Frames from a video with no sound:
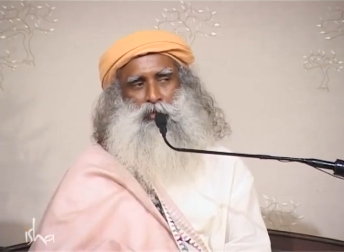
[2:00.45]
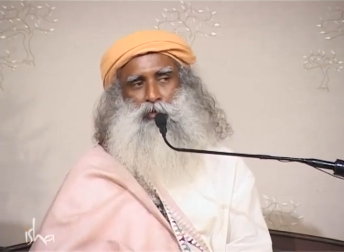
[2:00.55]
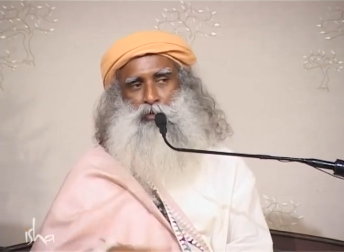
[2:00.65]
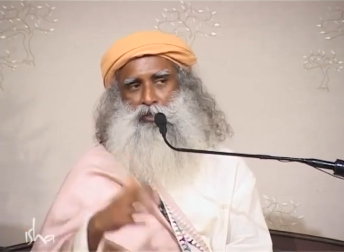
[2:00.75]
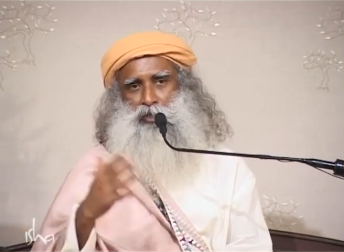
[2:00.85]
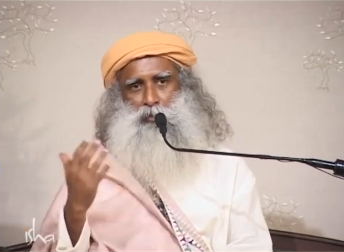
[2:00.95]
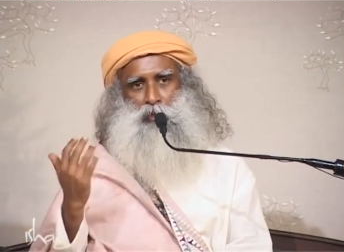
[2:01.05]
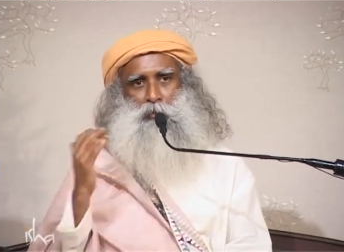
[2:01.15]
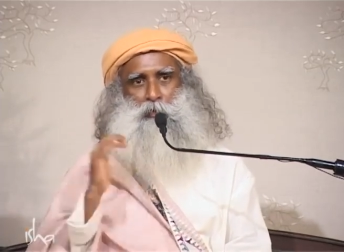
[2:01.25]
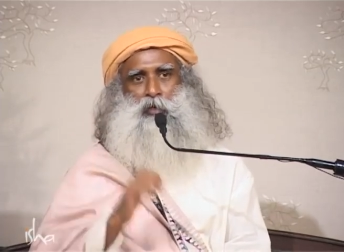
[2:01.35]
You know this
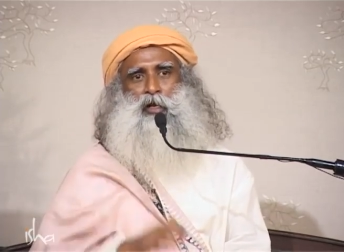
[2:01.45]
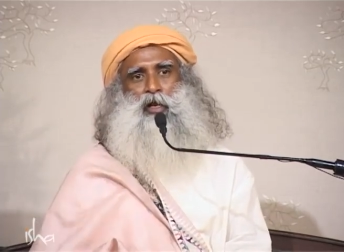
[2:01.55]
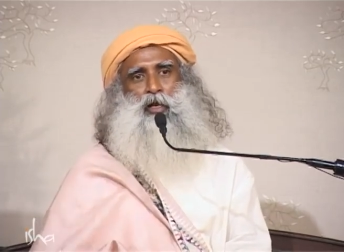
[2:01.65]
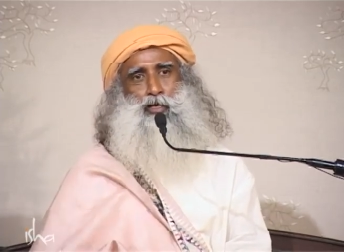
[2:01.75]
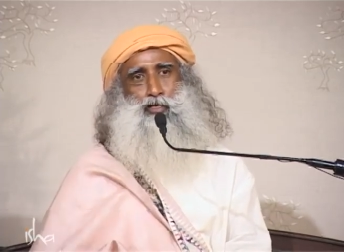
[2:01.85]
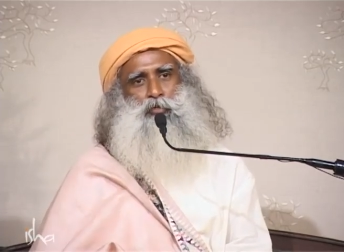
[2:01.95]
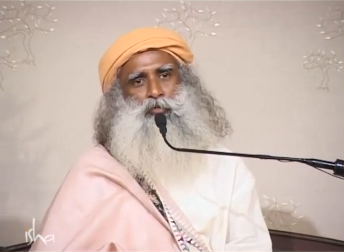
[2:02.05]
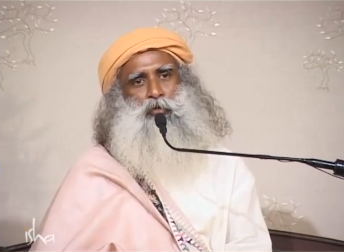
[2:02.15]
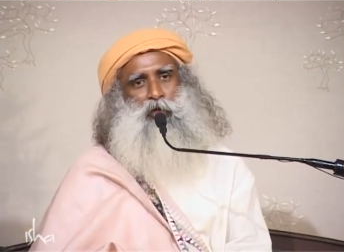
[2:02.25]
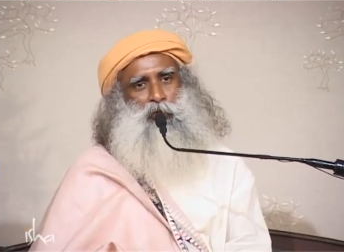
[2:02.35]
many people are around
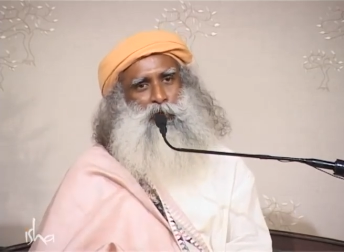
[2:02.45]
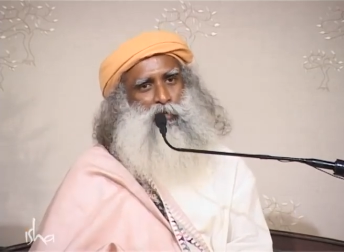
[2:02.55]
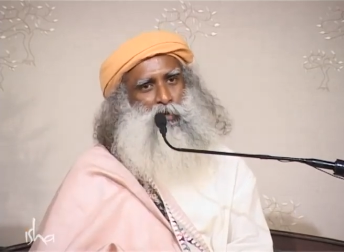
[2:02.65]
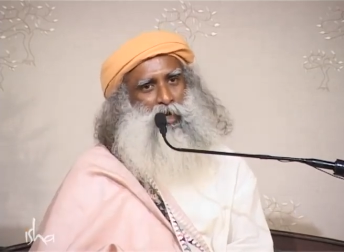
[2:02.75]
you, you